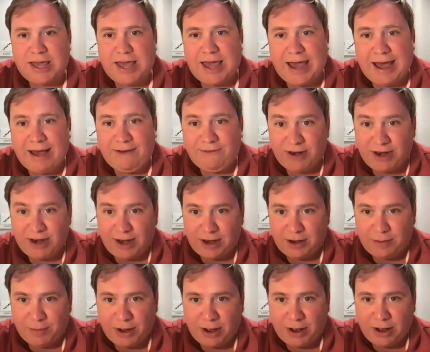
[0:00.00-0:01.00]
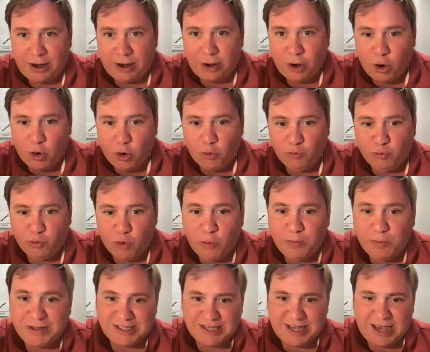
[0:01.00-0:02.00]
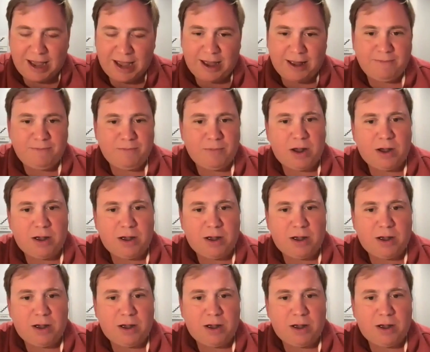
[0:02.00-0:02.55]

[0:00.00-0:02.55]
caffeinated by Romans CAD,